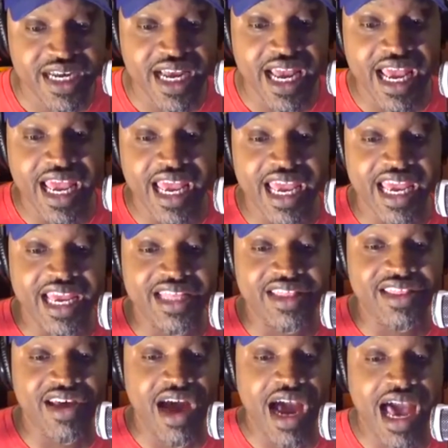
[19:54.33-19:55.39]
and
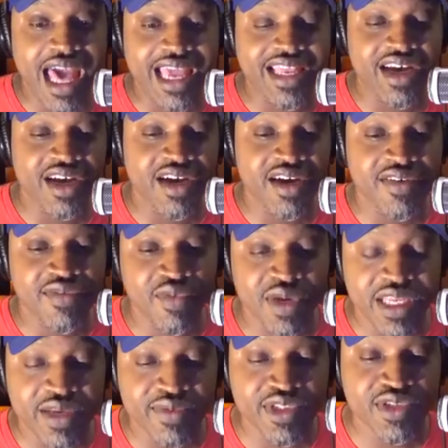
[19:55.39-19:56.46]
the height of what
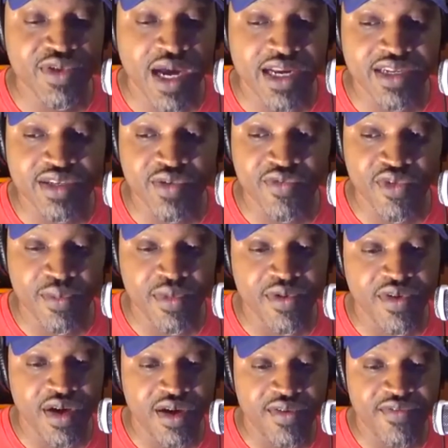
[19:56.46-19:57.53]
he was trying to do from
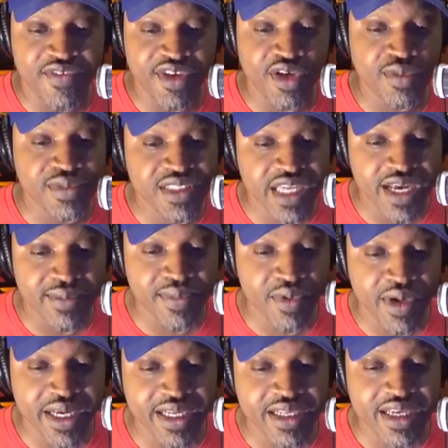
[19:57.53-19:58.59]
a film
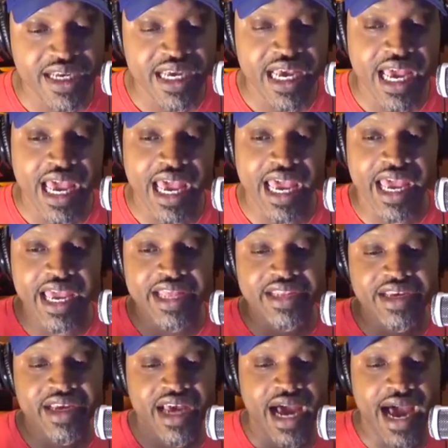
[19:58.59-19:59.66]
standpoint. And
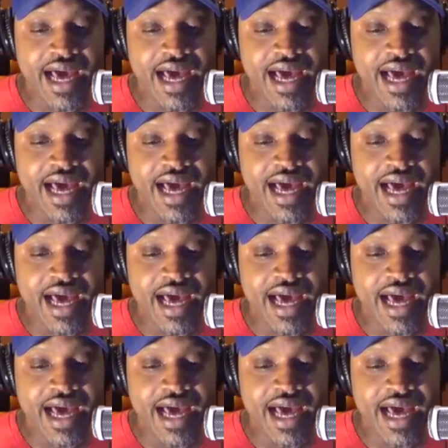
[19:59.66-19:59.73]
I